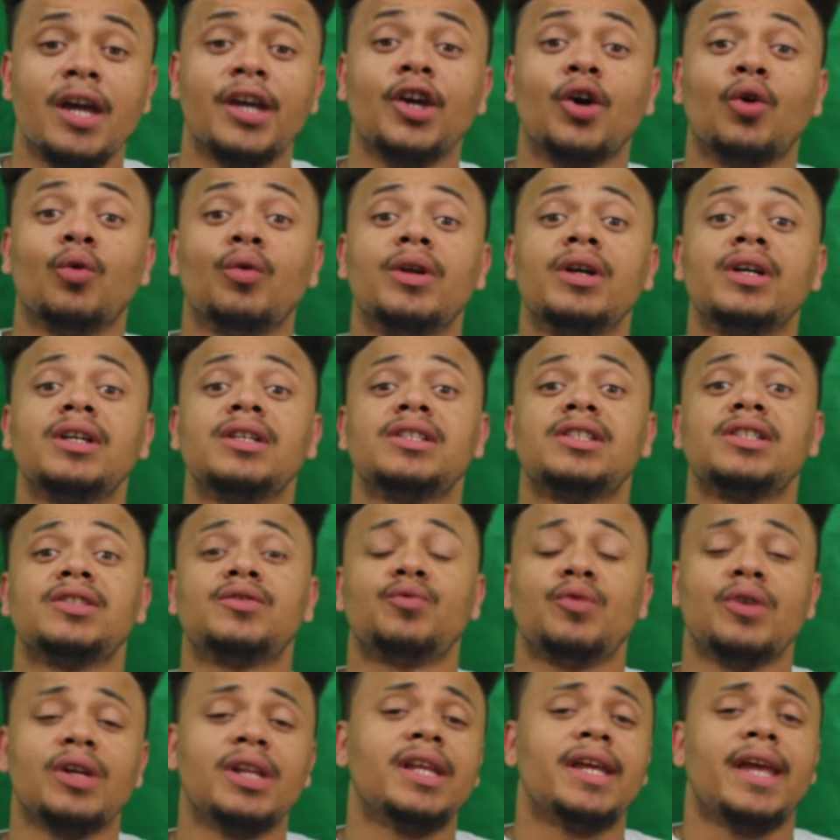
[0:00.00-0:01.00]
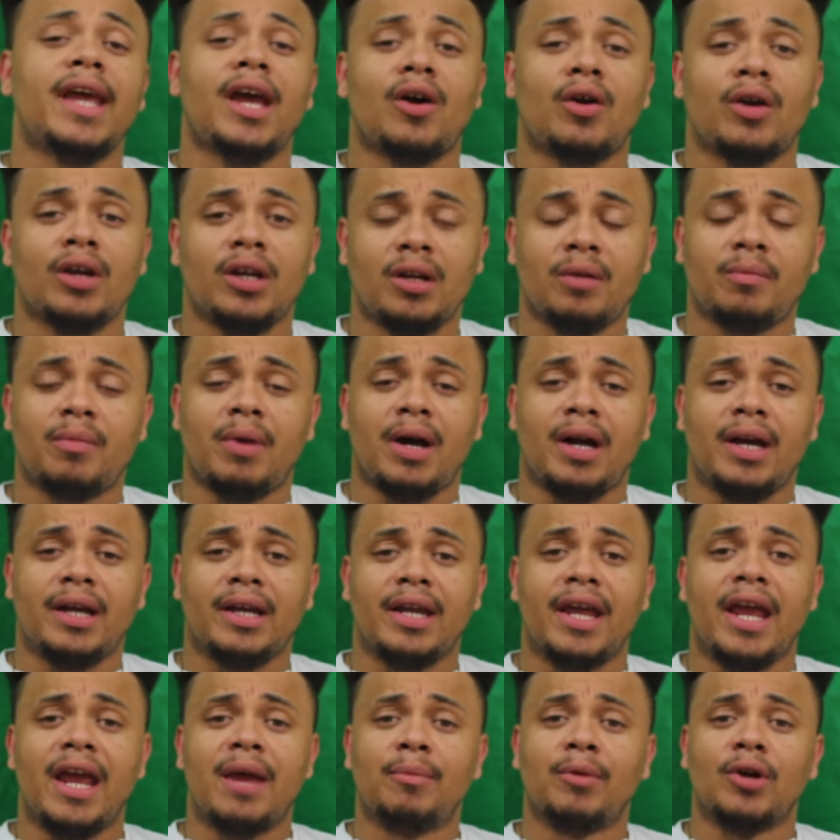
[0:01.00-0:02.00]
Hey yo, niggas is really out here
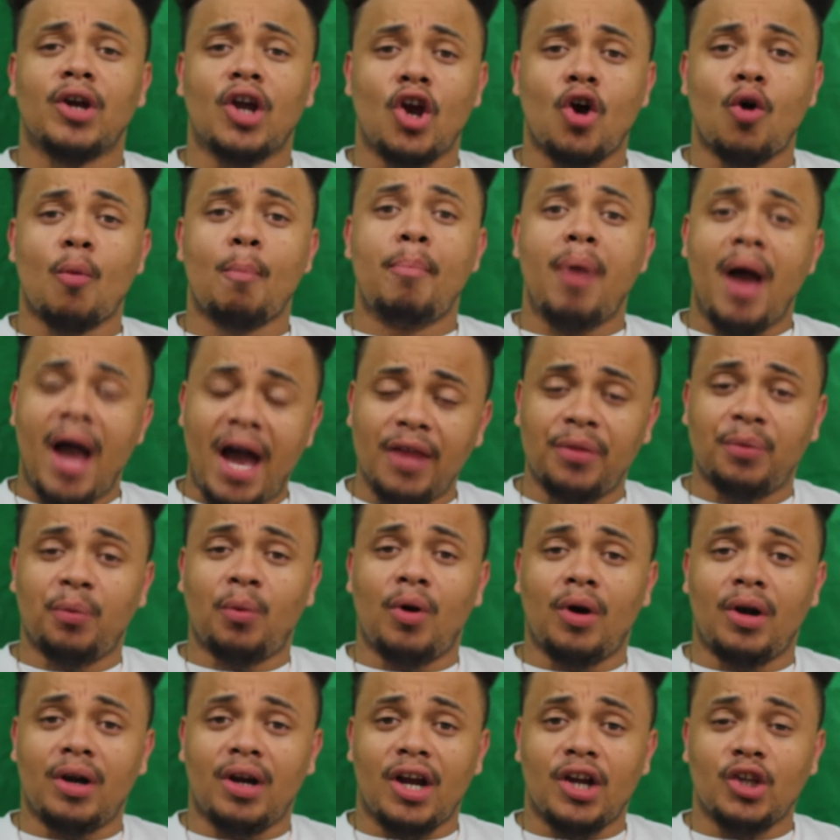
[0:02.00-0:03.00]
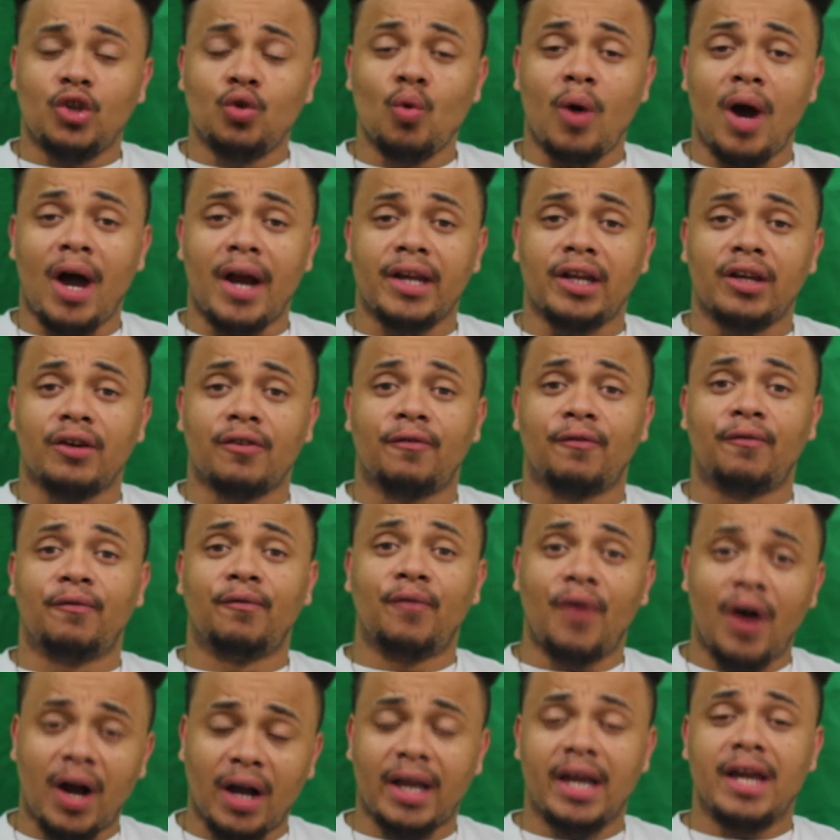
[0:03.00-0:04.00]
buying gamer girl bathwater? Are you out of your
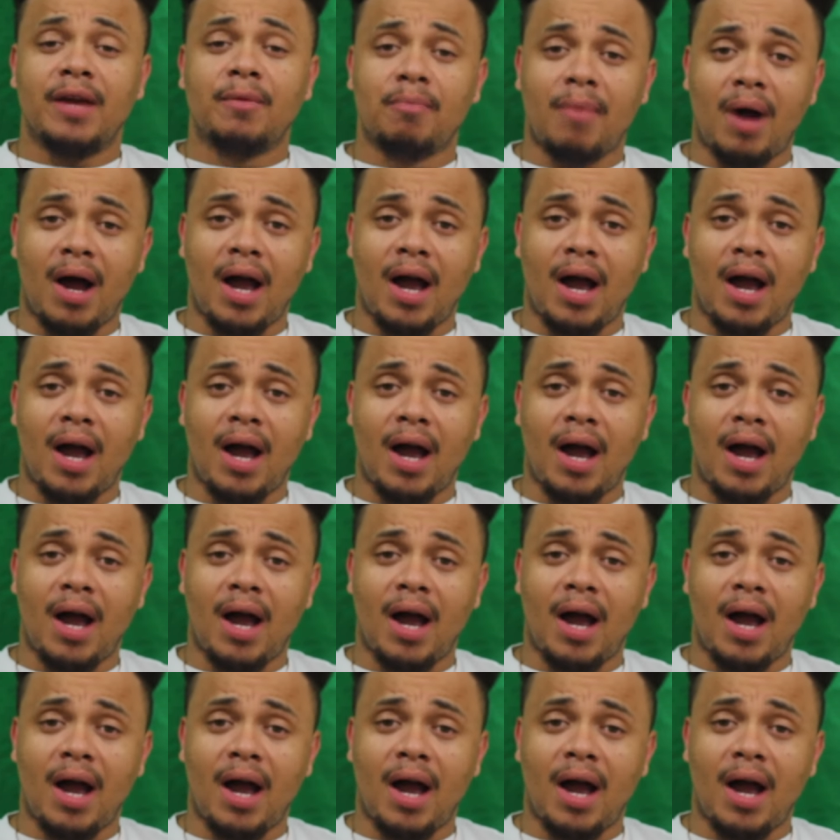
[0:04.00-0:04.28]
fucking